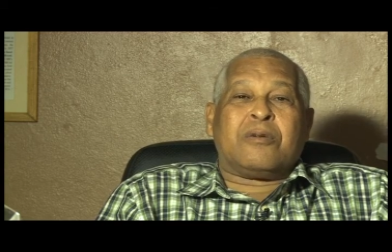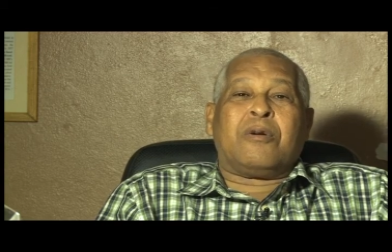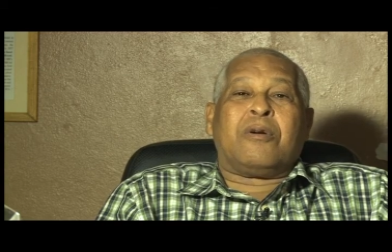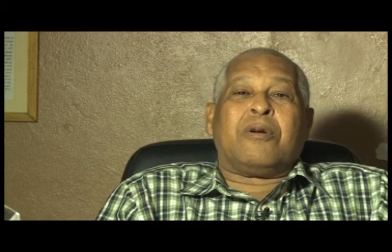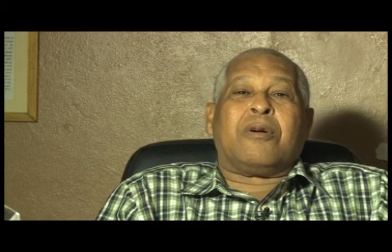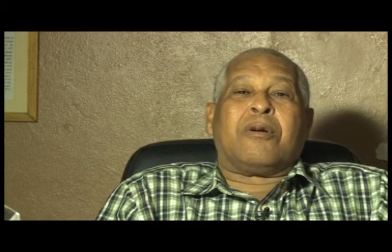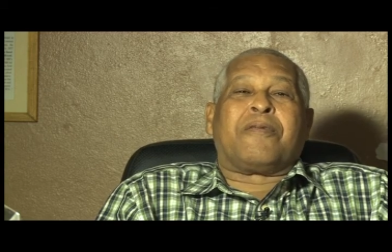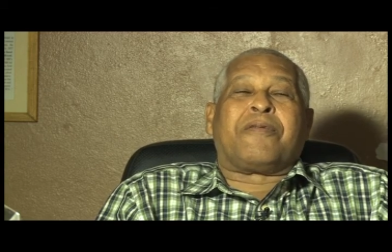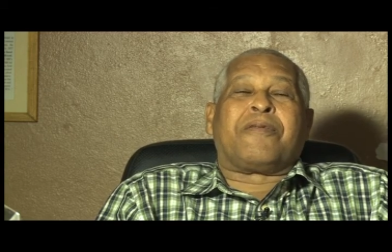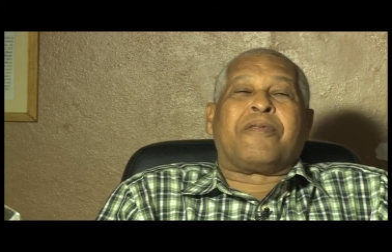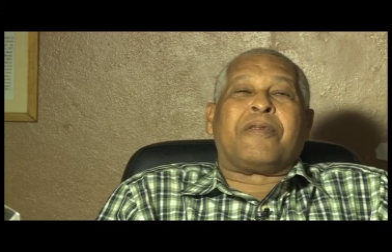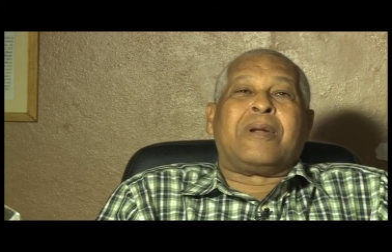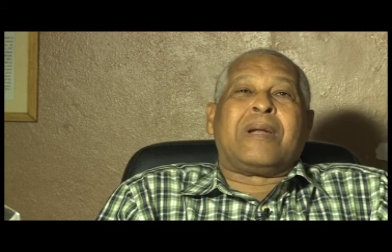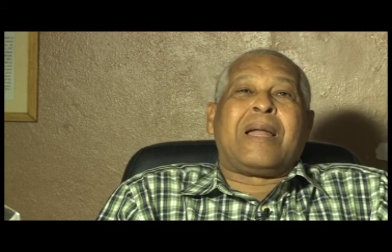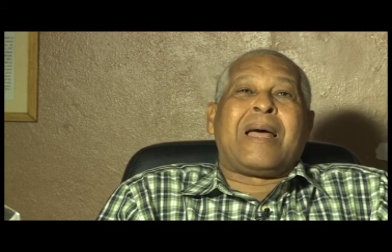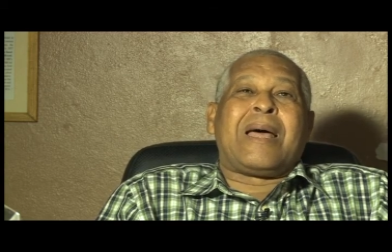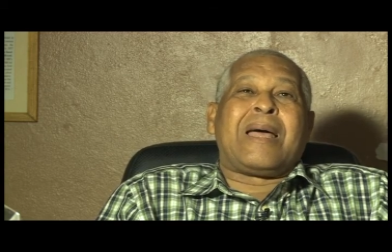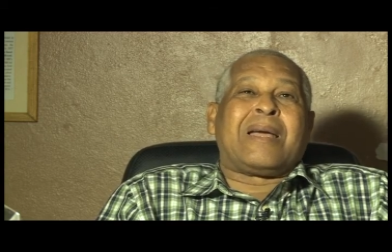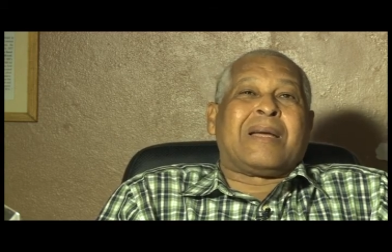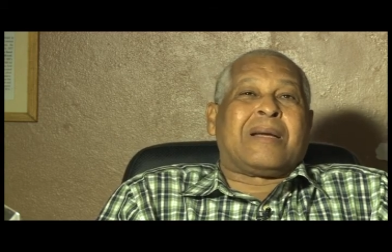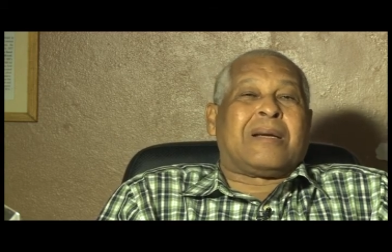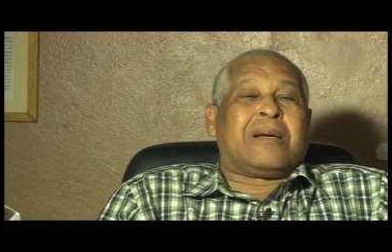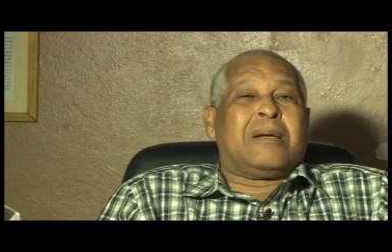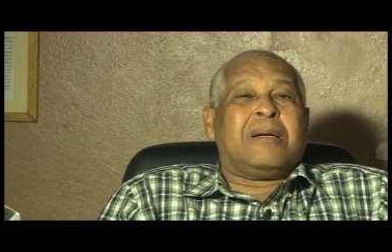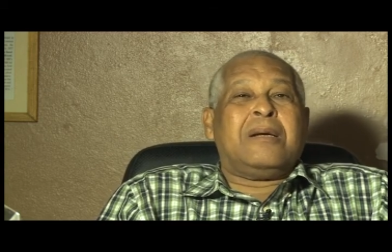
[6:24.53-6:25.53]
to work for
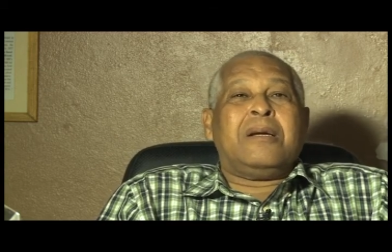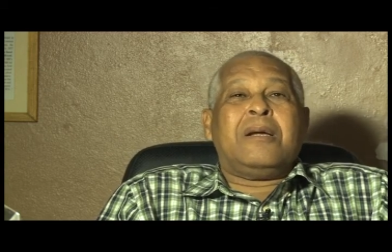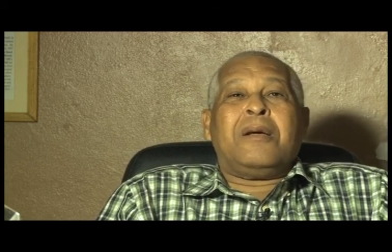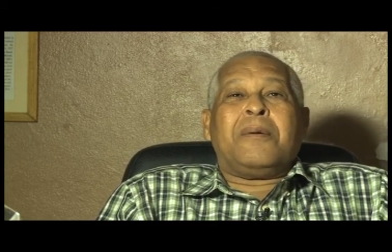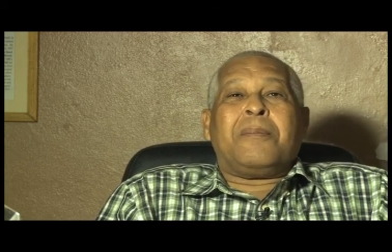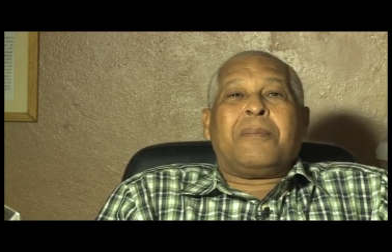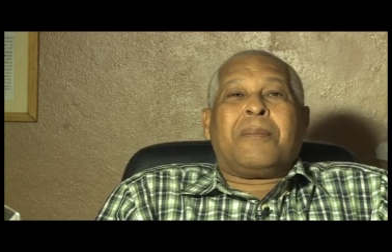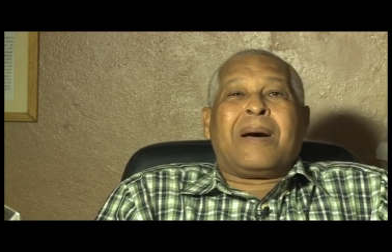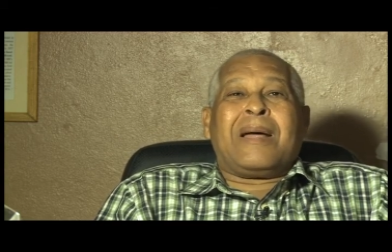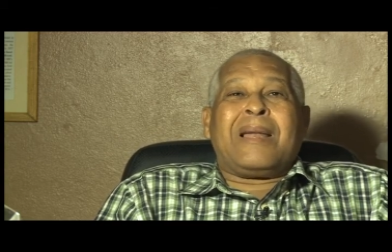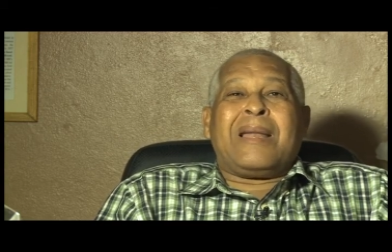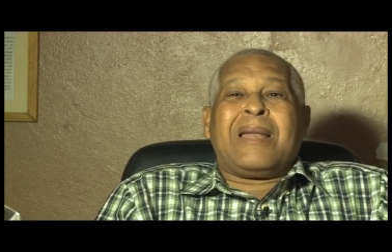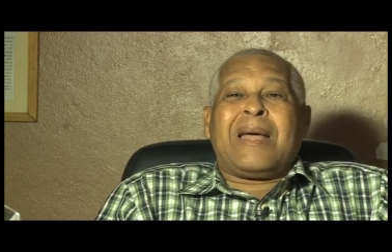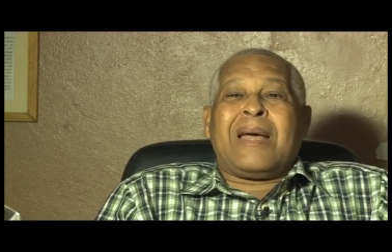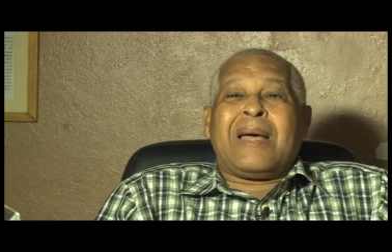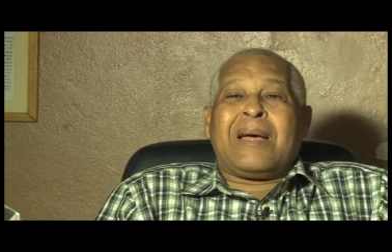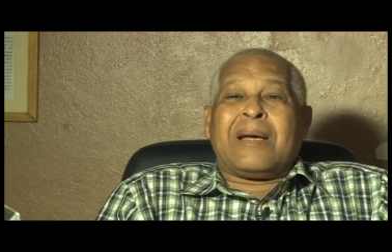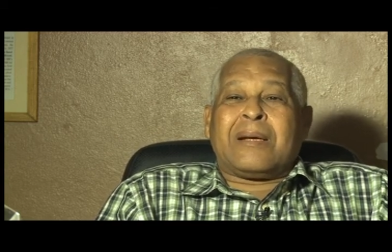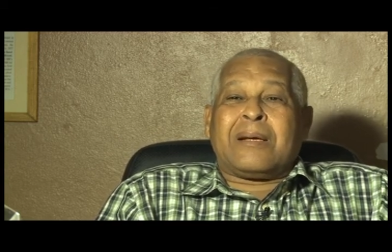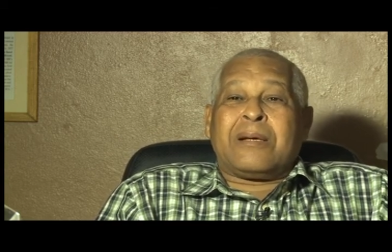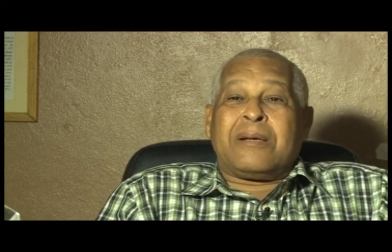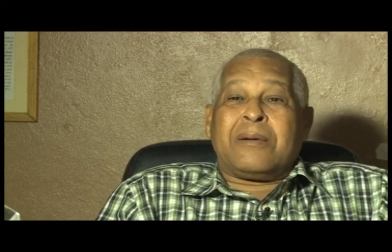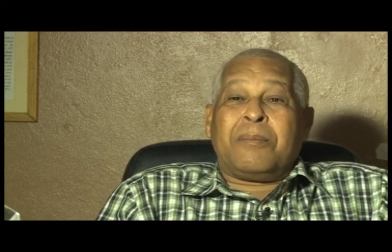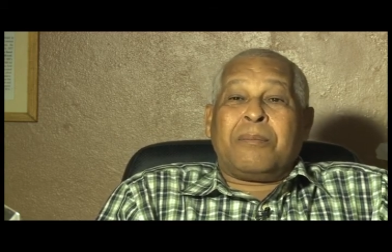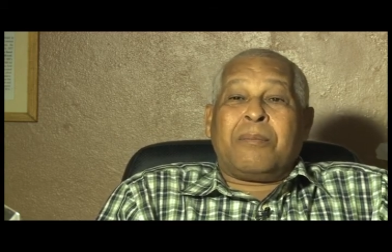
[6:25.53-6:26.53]
like man
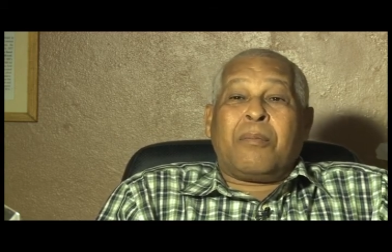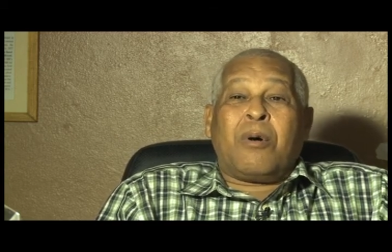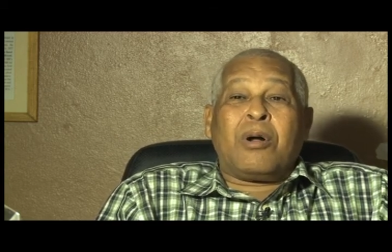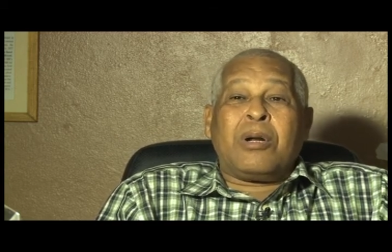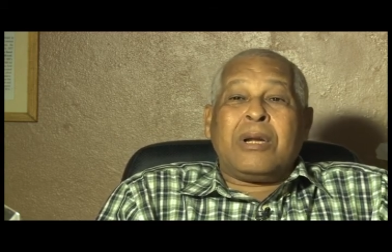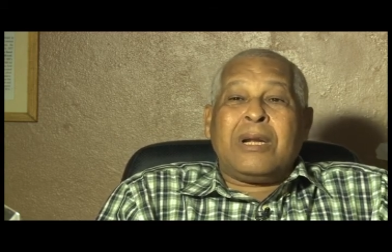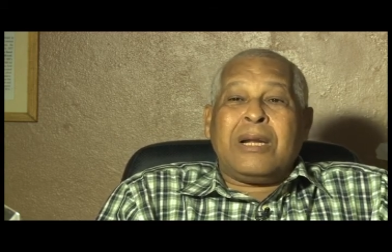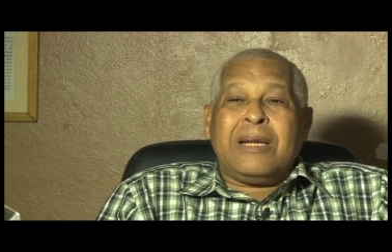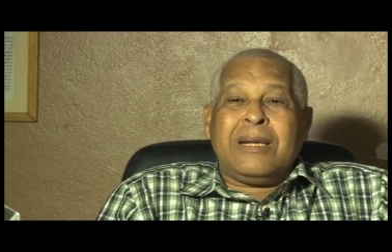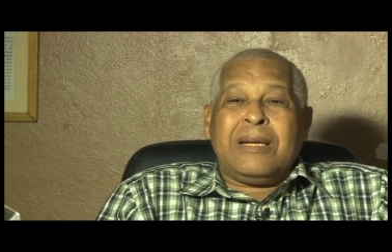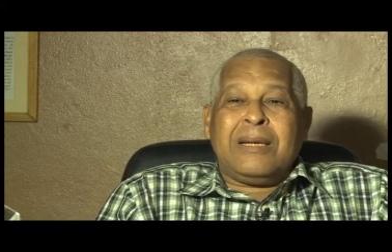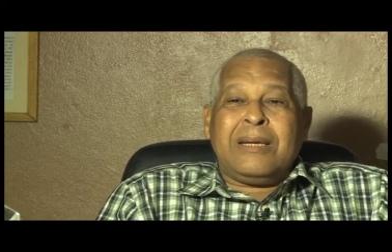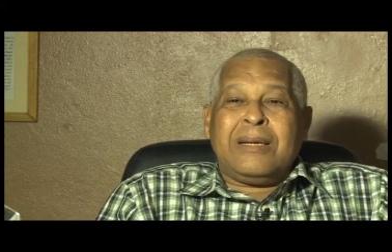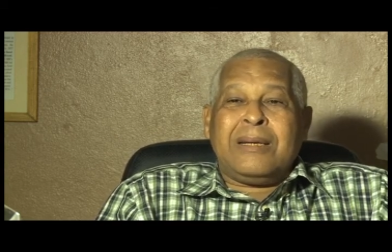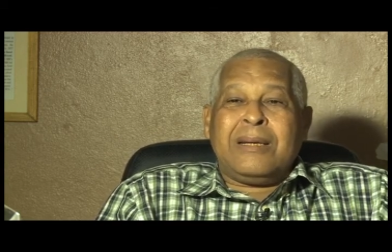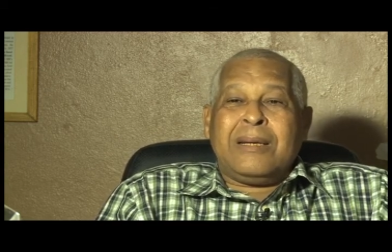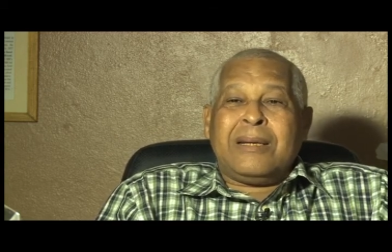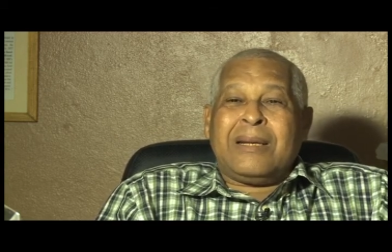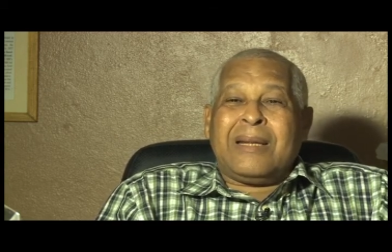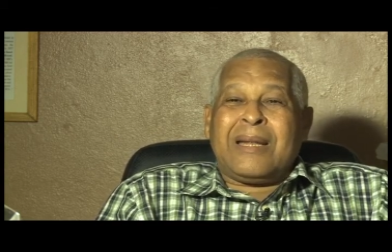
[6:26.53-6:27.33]
like Bonnie Lee,